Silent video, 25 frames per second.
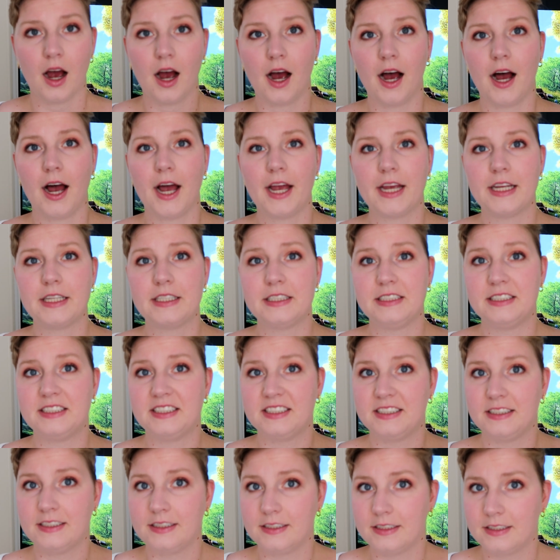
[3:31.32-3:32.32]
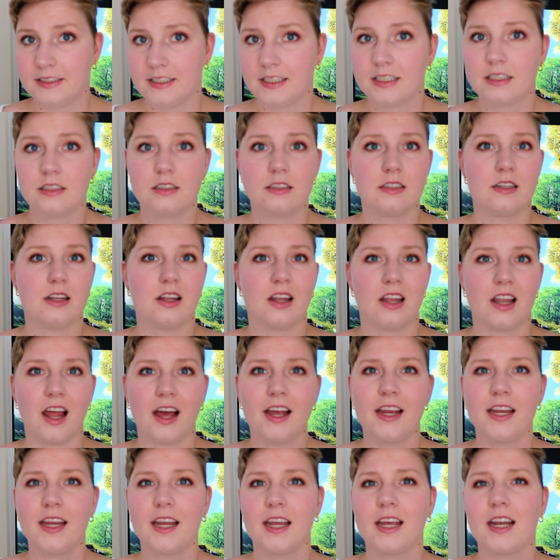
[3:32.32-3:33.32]
I did
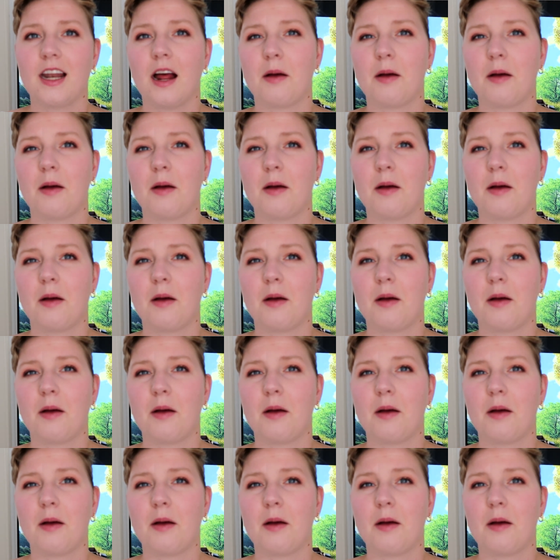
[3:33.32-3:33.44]
like it.